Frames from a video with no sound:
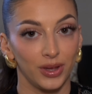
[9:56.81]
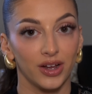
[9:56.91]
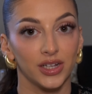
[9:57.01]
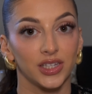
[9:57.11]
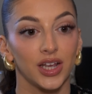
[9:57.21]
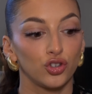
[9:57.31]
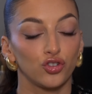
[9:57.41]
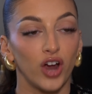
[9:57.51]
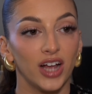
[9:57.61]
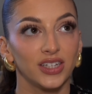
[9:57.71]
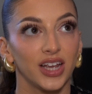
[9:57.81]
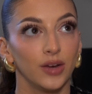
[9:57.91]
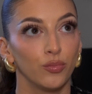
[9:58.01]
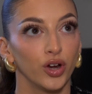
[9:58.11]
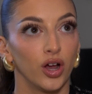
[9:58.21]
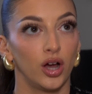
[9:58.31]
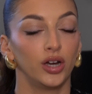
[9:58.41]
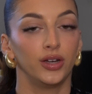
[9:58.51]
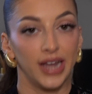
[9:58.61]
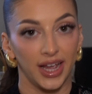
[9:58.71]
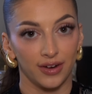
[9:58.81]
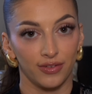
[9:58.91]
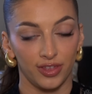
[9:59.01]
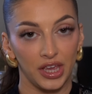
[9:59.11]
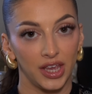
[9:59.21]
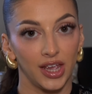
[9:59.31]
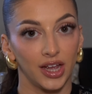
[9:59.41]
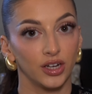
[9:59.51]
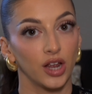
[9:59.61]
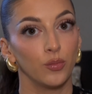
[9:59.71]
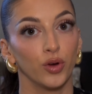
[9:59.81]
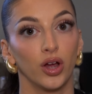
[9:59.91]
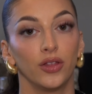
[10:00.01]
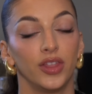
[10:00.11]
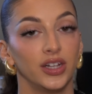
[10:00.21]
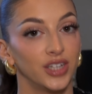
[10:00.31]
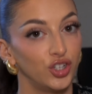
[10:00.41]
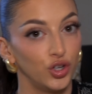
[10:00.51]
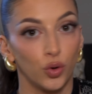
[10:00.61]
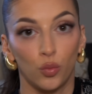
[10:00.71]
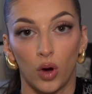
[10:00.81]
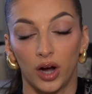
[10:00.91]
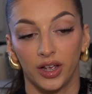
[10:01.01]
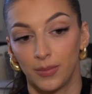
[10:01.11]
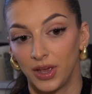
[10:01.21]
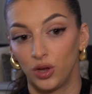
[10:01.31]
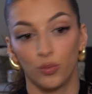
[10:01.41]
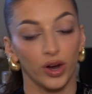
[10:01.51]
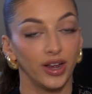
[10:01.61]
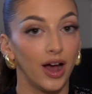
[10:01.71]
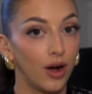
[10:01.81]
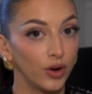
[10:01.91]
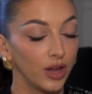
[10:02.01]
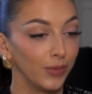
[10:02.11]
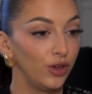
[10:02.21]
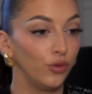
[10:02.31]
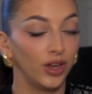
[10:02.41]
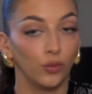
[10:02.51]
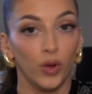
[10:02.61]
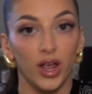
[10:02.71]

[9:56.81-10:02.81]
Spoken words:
because stress can bring on negative thinking and can bring on things that you don't want. It can make you break out, it can make you gain